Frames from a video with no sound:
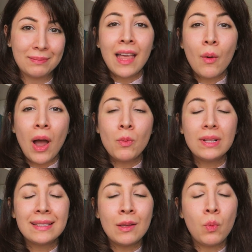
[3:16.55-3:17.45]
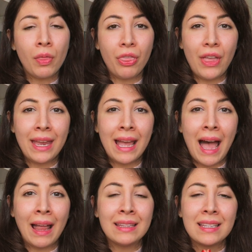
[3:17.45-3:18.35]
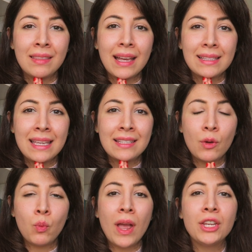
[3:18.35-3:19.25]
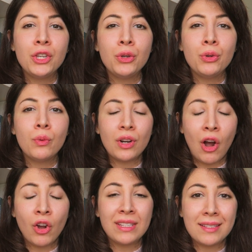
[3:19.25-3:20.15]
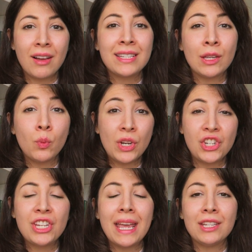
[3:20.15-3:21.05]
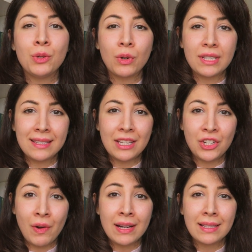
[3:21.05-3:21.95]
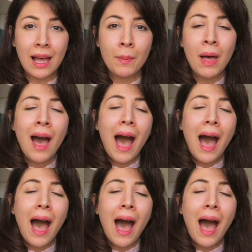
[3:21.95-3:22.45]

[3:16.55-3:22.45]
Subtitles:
Now, I will say one thing, and that is when you are deciding which date you want to sit your exam,